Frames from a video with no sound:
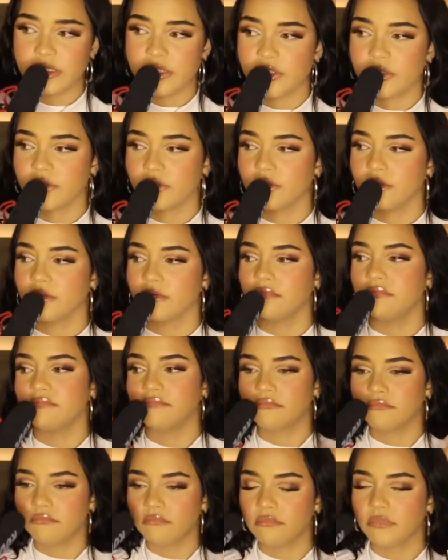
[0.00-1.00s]
so,
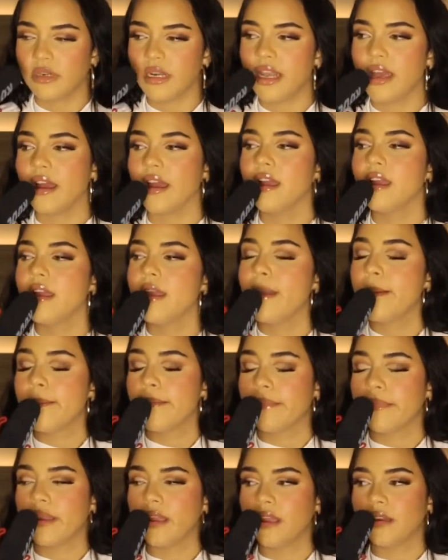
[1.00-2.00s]
¿verdad?
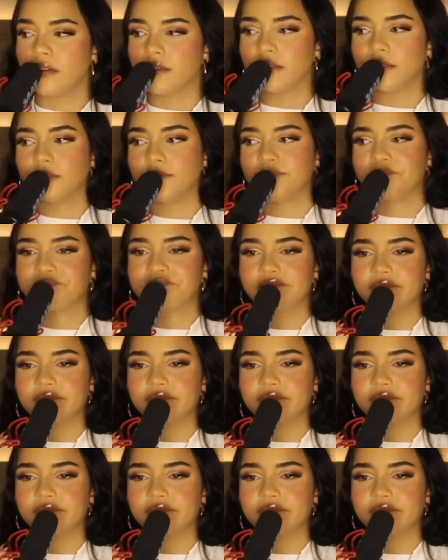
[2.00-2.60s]
Pero,